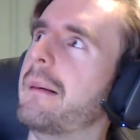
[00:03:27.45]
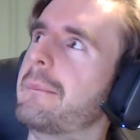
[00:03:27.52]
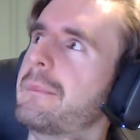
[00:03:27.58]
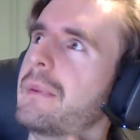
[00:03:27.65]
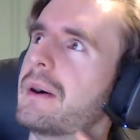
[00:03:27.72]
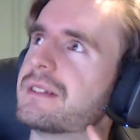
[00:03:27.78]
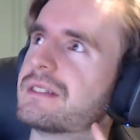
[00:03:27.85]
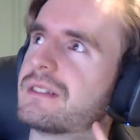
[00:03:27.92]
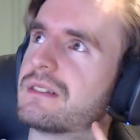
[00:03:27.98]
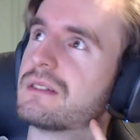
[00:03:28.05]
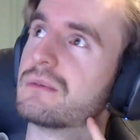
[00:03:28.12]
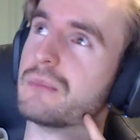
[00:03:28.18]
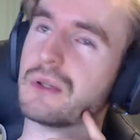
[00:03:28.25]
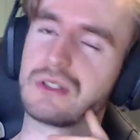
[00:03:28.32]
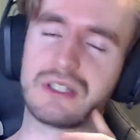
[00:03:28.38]

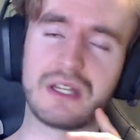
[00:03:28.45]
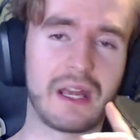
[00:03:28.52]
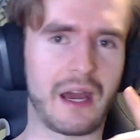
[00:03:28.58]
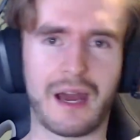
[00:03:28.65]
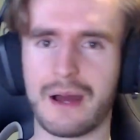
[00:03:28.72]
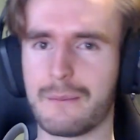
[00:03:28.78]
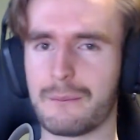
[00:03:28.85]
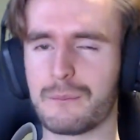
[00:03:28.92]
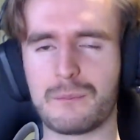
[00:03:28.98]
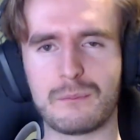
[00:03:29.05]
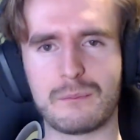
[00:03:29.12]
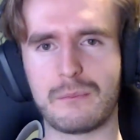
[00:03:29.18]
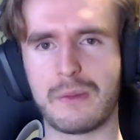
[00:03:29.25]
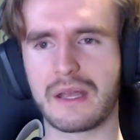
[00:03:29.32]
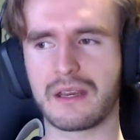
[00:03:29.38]
But yeah,
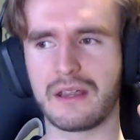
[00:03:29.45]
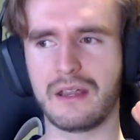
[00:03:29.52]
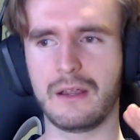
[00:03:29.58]
make